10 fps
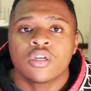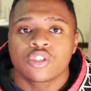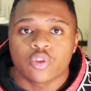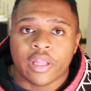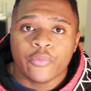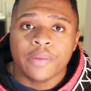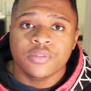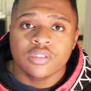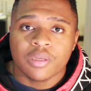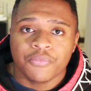So that wraps
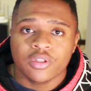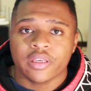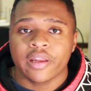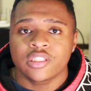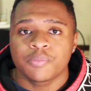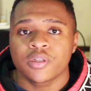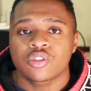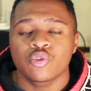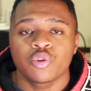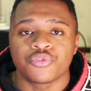things up for the Galaxy Buds
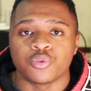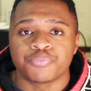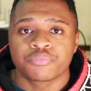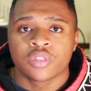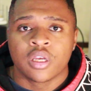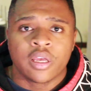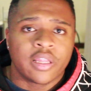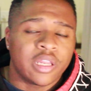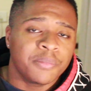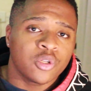2 review.
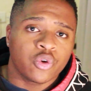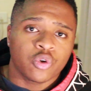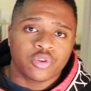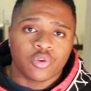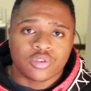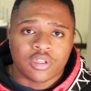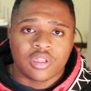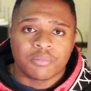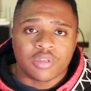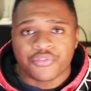Let me know your thoughts on
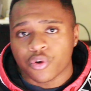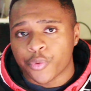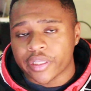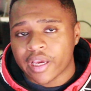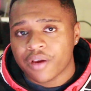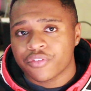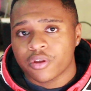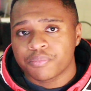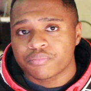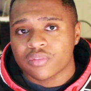them if you already have
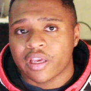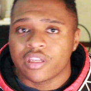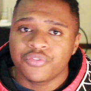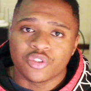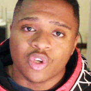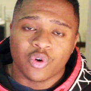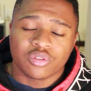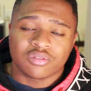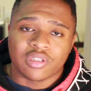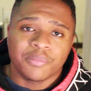them, and if you
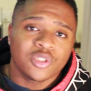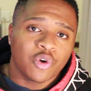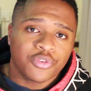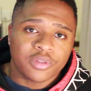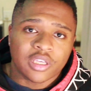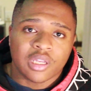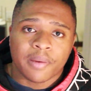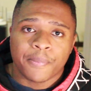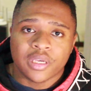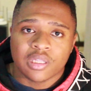don't, let me know if you're thinking
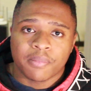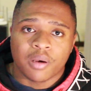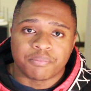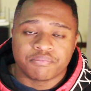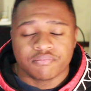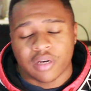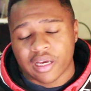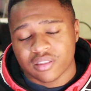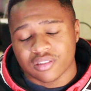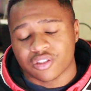about picking them up.
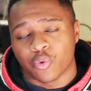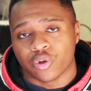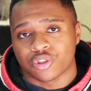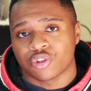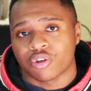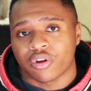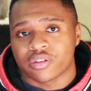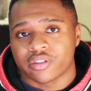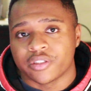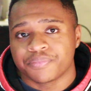I think they're worth a shot,
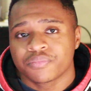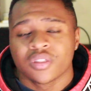honestly.